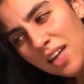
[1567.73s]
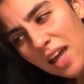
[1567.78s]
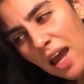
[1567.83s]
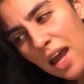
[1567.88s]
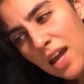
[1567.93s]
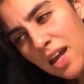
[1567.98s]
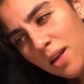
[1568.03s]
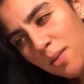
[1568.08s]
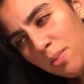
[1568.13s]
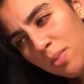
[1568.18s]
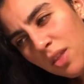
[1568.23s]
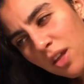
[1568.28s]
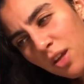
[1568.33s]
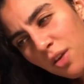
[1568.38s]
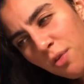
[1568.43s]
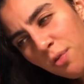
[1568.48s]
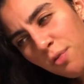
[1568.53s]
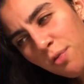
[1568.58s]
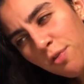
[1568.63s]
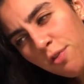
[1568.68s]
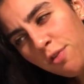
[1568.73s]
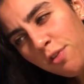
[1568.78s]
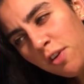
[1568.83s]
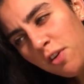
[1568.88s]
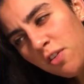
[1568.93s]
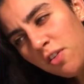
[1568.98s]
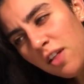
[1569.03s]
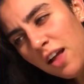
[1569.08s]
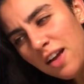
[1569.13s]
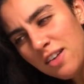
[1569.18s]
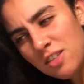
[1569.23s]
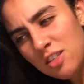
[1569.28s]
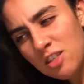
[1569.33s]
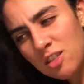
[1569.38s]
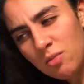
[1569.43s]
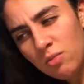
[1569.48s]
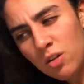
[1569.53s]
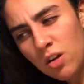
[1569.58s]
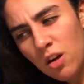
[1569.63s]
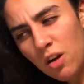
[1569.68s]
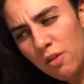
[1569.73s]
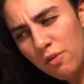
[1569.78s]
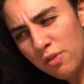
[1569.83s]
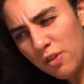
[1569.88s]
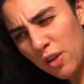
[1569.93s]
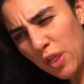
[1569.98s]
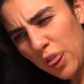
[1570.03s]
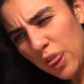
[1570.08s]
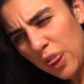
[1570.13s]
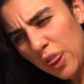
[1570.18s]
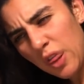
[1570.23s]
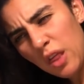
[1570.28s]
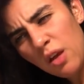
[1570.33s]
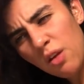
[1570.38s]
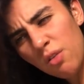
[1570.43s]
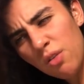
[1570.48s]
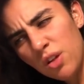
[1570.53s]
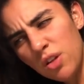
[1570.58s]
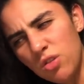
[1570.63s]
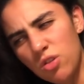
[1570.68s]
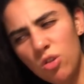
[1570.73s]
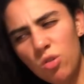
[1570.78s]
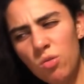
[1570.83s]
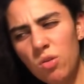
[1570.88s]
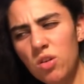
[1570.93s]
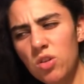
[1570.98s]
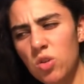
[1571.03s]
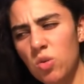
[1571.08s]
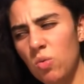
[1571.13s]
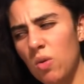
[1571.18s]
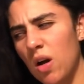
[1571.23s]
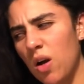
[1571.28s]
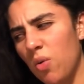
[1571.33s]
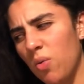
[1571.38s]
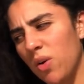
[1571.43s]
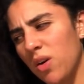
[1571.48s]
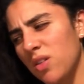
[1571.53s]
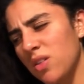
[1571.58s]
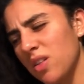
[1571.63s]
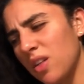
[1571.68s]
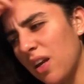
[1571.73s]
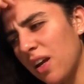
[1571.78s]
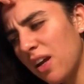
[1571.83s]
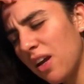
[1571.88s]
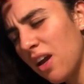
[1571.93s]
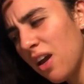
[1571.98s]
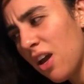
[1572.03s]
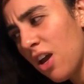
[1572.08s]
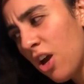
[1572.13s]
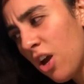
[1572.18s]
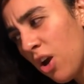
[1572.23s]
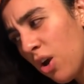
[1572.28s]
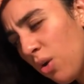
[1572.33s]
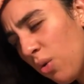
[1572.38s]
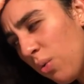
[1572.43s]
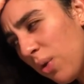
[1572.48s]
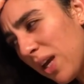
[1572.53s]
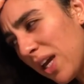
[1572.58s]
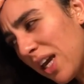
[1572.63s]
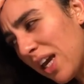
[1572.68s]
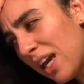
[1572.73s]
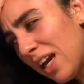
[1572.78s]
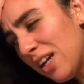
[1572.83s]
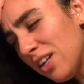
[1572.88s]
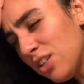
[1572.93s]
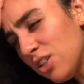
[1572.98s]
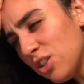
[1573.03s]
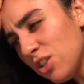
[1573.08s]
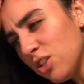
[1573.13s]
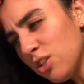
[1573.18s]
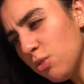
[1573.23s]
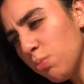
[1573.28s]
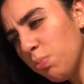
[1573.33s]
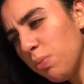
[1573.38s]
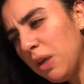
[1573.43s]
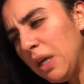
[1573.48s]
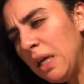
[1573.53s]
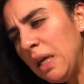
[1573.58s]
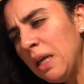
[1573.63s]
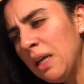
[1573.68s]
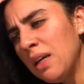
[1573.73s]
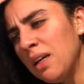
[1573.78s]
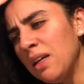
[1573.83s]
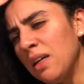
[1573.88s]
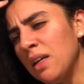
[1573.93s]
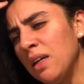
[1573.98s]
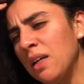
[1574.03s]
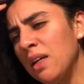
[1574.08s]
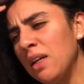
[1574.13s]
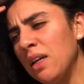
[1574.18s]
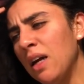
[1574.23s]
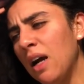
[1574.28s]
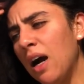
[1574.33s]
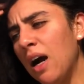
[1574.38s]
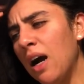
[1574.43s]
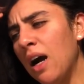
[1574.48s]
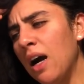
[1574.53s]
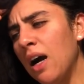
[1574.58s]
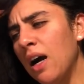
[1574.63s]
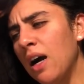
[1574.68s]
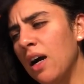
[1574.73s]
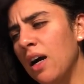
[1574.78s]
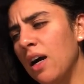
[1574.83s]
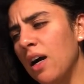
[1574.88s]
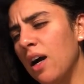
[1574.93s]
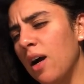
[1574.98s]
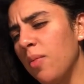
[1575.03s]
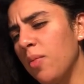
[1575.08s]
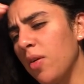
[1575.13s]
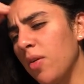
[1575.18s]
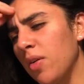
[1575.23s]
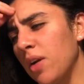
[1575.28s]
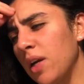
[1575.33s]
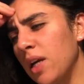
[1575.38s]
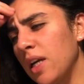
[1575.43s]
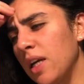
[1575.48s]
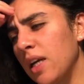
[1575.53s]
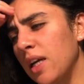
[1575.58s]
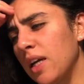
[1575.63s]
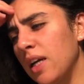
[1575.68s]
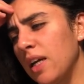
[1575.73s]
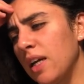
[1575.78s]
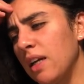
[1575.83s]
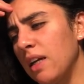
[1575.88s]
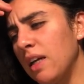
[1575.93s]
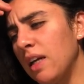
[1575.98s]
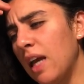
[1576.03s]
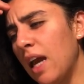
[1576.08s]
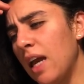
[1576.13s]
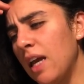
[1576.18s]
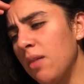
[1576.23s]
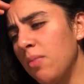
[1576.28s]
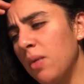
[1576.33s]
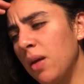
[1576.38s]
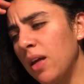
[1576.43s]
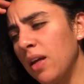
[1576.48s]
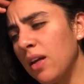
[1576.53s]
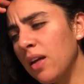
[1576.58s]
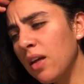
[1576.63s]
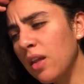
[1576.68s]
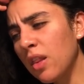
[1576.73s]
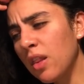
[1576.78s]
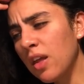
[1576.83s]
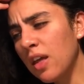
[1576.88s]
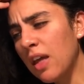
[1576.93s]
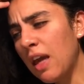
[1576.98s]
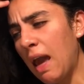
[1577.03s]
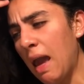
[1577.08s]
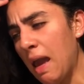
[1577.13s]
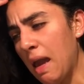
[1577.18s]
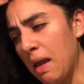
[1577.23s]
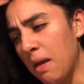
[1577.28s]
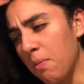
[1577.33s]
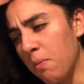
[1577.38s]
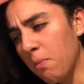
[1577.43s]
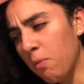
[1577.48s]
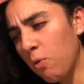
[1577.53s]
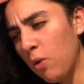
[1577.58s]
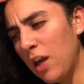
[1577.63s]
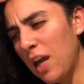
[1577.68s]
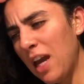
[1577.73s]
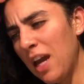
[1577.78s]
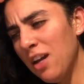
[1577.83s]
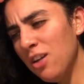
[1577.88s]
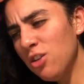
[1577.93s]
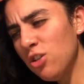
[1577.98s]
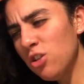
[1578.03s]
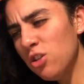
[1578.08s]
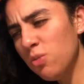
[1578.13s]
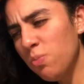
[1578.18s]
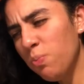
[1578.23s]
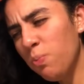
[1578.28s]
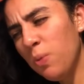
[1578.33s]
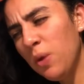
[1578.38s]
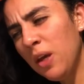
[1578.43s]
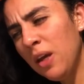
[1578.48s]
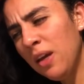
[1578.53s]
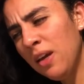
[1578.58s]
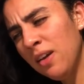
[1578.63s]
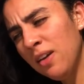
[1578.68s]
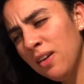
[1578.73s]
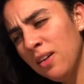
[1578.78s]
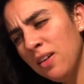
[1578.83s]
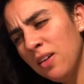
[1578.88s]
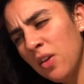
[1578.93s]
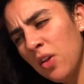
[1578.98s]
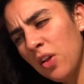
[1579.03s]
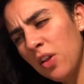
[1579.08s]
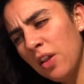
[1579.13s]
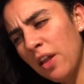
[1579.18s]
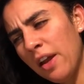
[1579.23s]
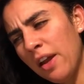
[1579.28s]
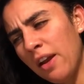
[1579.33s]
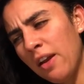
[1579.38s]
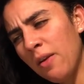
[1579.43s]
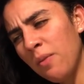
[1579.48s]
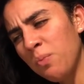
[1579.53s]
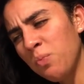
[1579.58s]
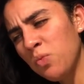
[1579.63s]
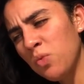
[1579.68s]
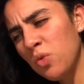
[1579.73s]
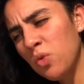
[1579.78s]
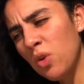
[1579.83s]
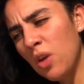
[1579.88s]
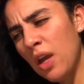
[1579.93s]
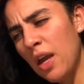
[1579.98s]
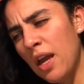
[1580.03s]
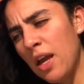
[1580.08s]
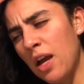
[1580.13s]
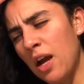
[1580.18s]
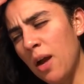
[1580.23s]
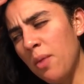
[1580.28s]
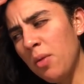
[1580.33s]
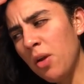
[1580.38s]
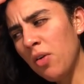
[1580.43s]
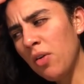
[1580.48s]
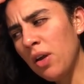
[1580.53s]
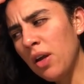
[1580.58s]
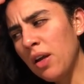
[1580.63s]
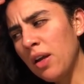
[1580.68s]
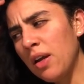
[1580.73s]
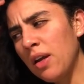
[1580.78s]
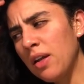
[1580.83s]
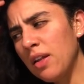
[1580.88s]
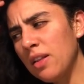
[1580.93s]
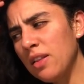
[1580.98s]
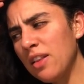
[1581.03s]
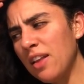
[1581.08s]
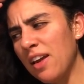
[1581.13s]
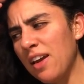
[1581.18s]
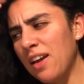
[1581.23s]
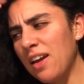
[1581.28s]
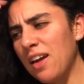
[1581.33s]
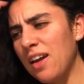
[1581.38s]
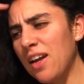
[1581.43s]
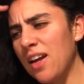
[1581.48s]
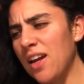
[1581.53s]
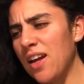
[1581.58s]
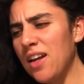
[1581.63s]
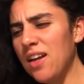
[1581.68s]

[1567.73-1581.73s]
game that you feel has somewhat of a theory to it as well, where it's like, we can't just be, I'm hearing gaming the game. We can't just be like, I'm hearing like